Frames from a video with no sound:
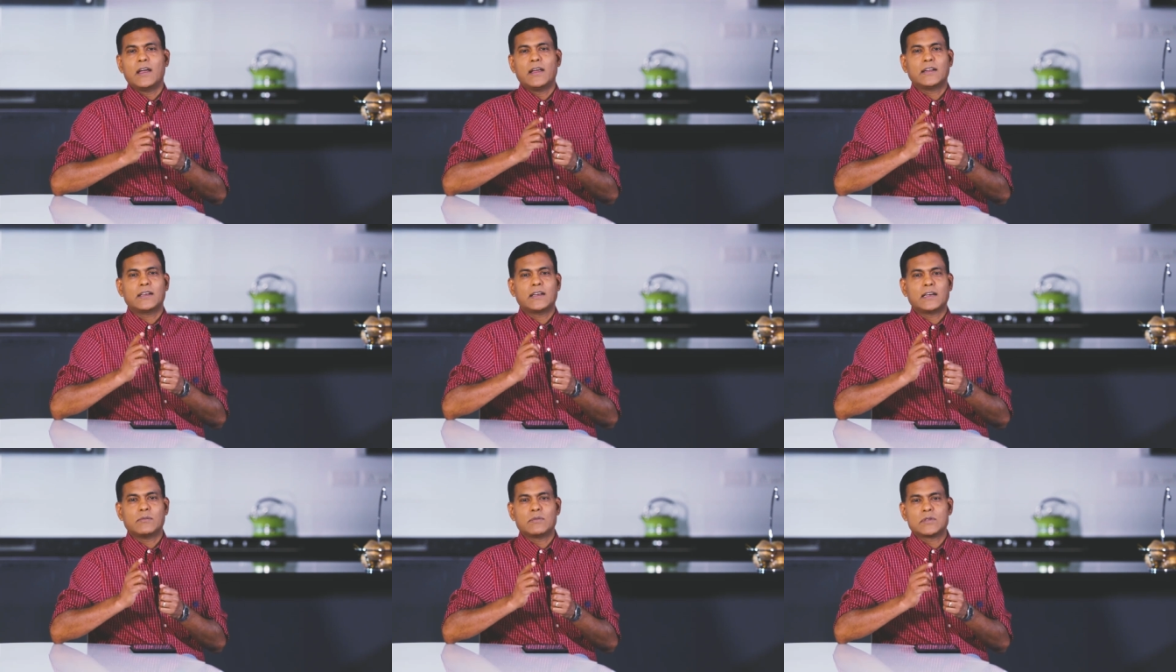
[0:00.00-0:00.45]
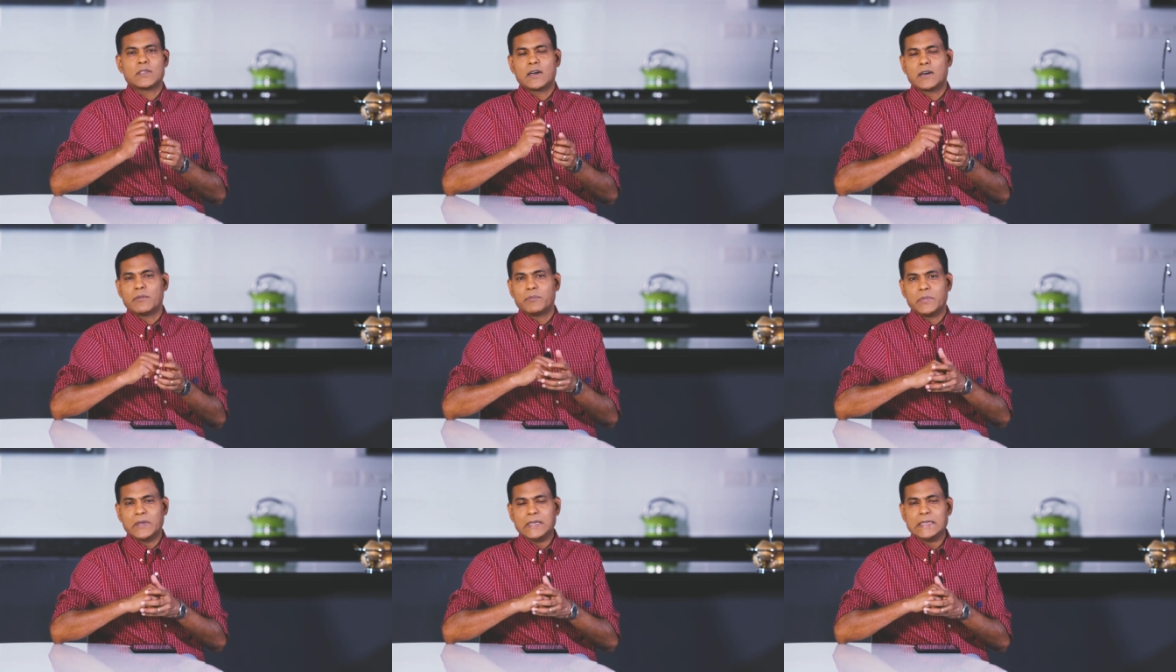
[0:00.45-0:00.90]
and comes
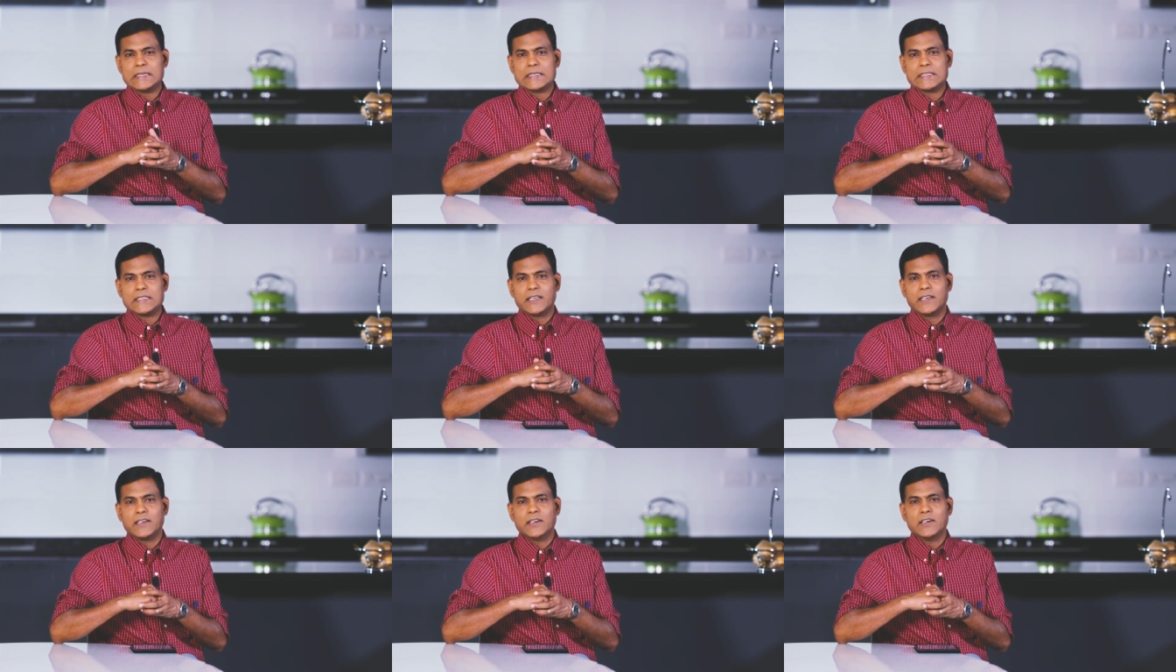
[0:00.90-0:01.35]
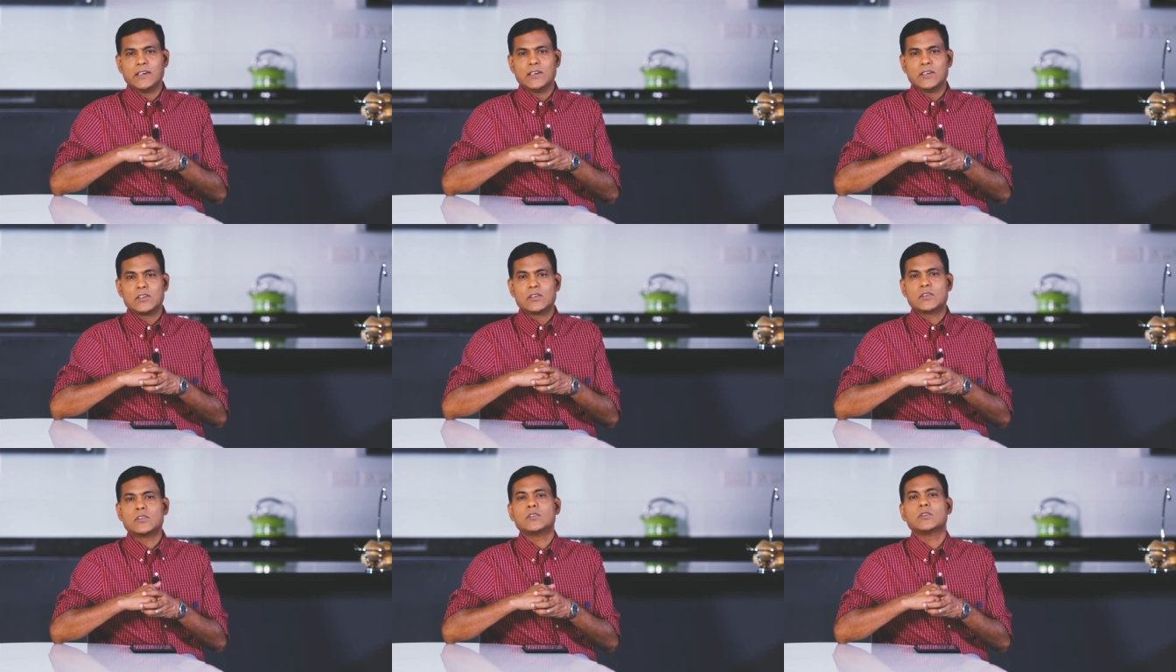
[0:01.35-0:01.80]
our ability
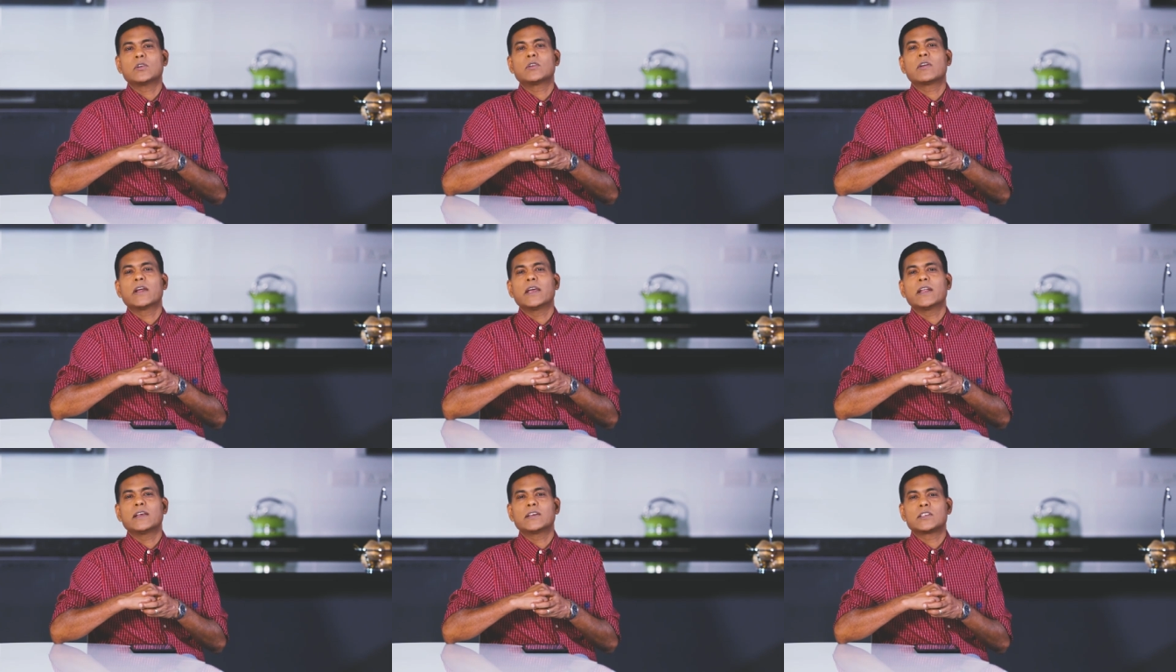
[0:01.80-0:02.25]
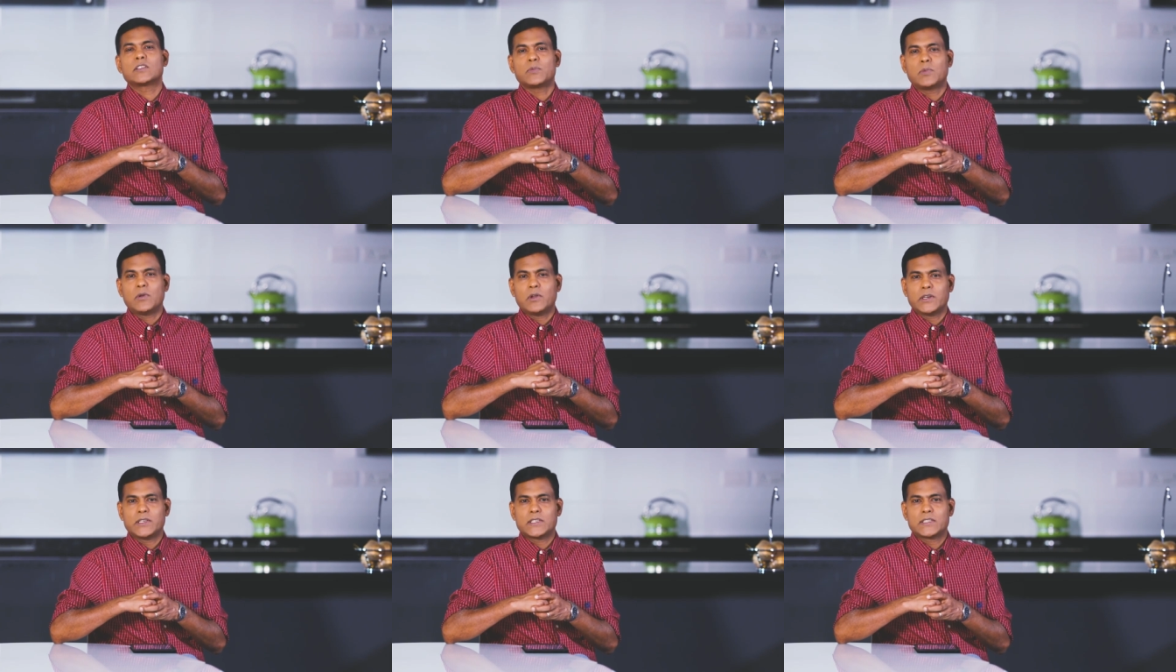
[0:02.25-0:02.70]
to do great
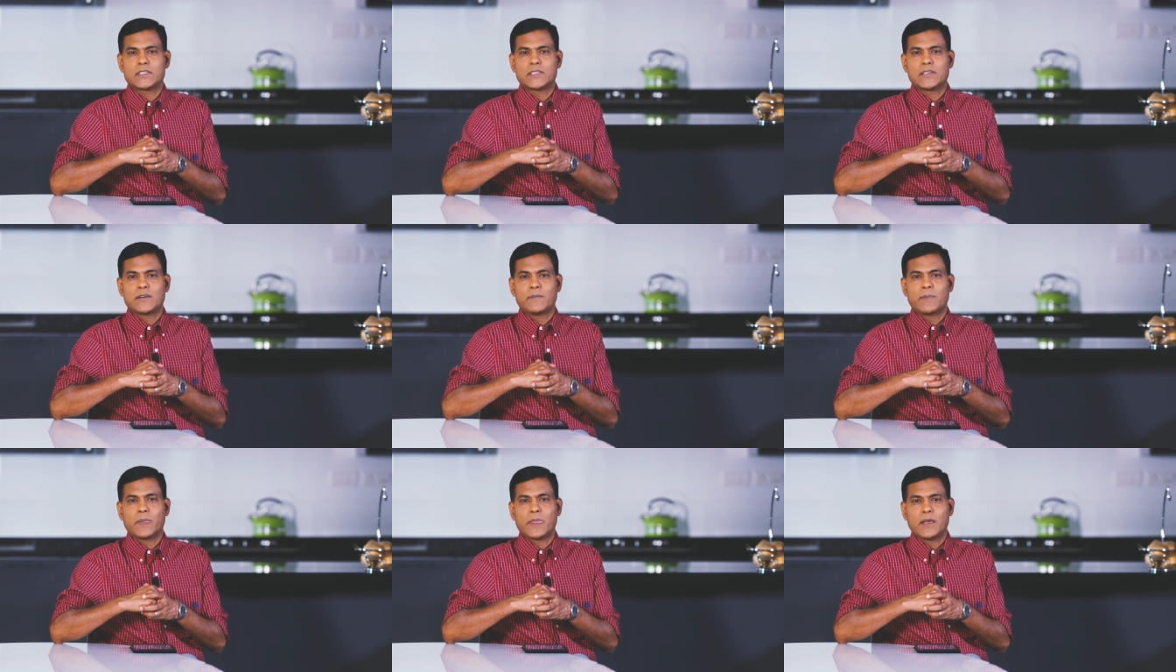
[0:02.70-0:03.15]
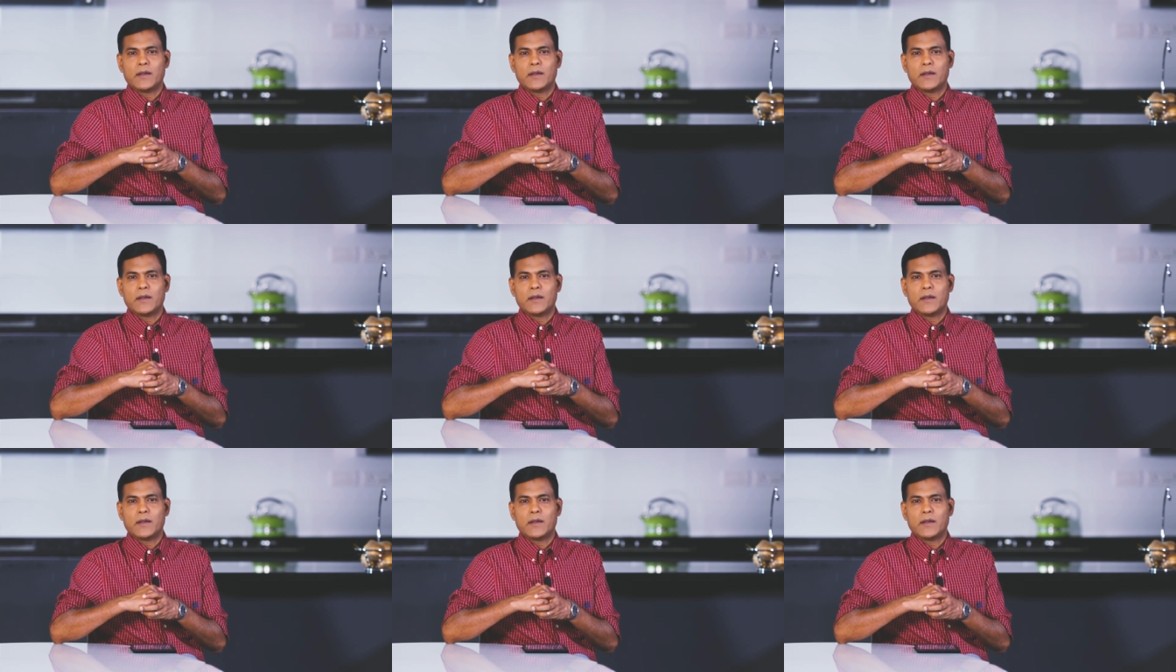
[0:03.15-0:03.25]
exploits.